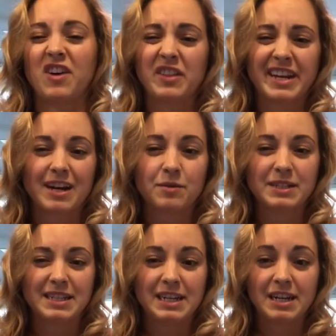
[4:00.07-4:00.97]
felt like I
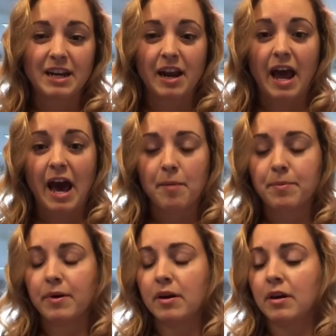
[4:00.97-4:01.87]
always needed a
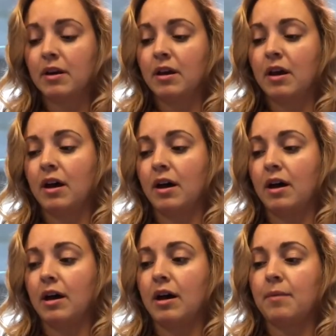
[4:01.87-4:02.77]
nap.
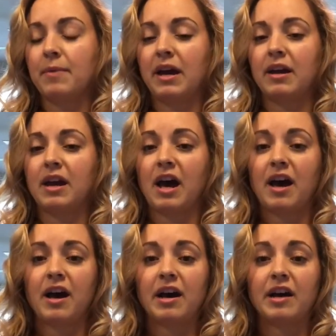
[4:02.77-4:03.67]
I
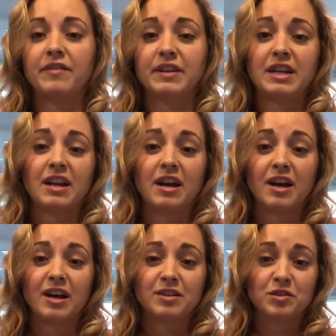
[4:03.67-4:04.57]
have
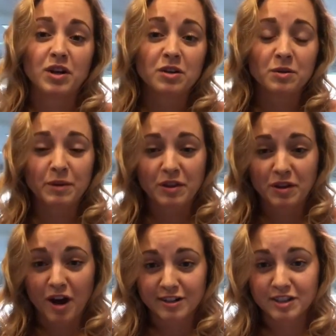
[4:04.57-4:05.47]
a struggle with
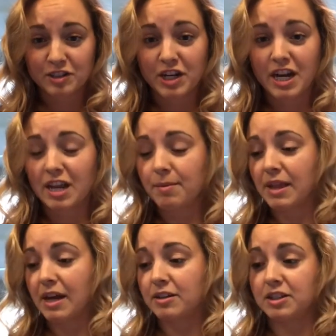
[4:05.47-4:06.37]
concentrating, but
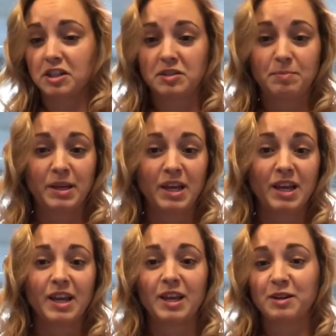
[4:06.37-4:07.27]
that could just
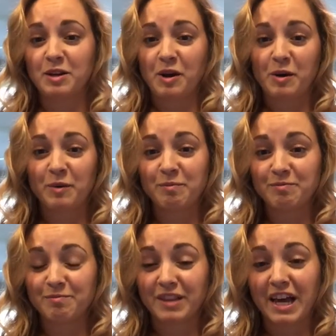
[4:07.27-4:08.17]
be,
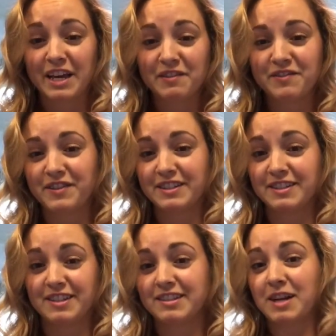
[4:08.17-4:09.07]
life.
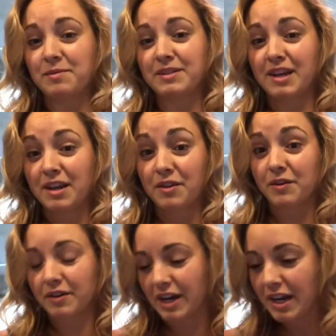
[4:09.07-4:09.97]
And since I was like in
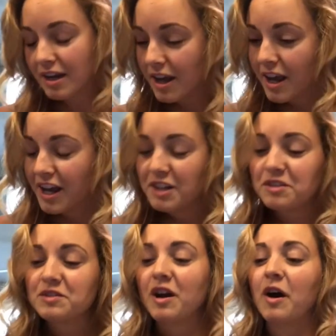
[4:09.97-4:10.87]
3rd grade.
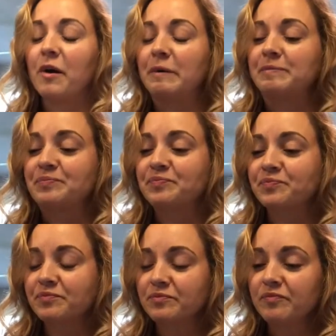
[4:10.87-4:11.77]
So
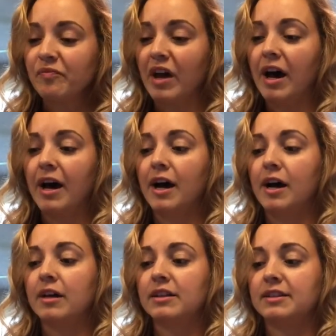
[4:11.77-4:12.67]

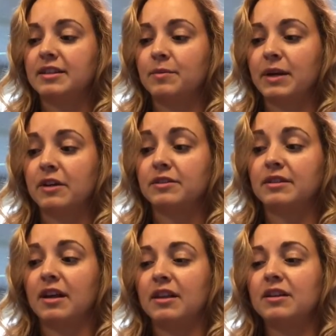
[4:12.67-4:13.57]
let's see what
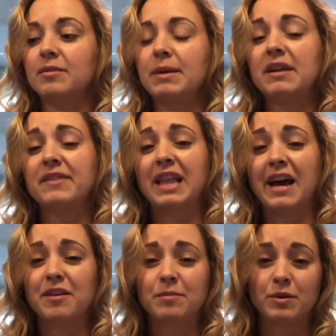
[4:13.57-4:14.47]
else. A little bit of a
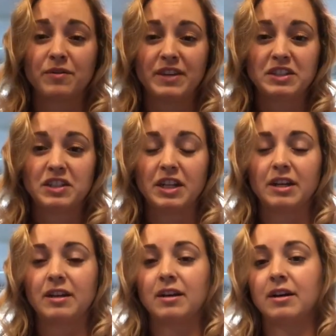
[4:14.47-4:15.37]
lack of
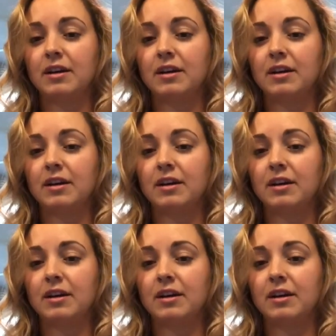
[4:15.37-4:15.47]
motivation,